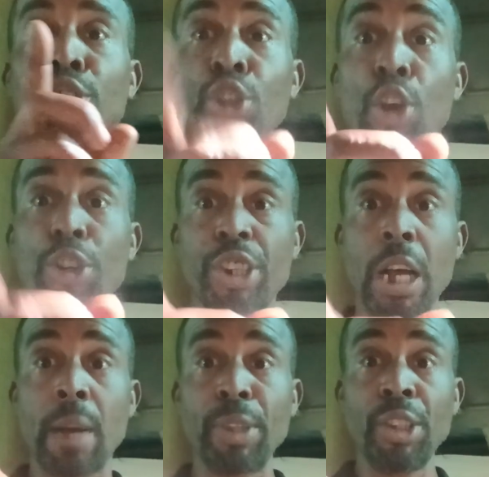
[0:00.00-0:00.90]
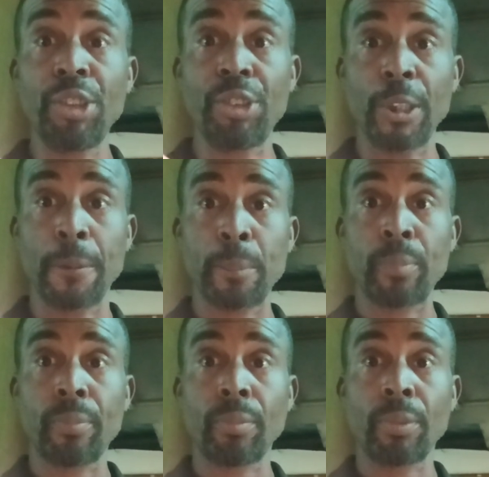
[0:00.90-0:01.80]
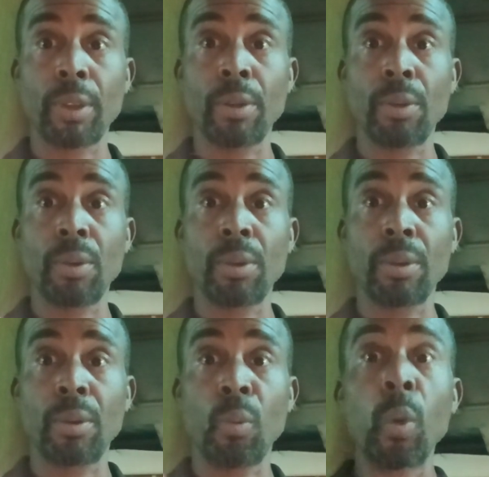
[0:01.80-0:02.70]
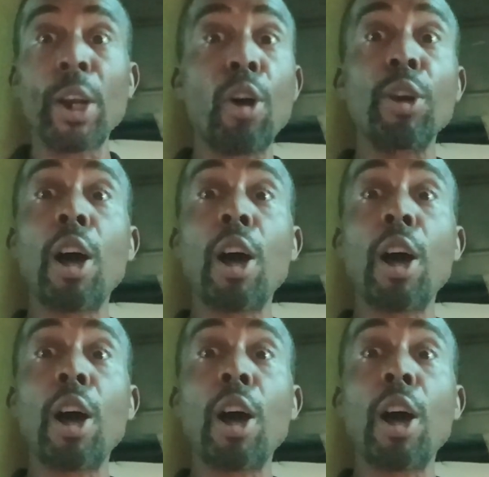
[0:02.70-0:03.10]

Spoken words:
your job easy. Without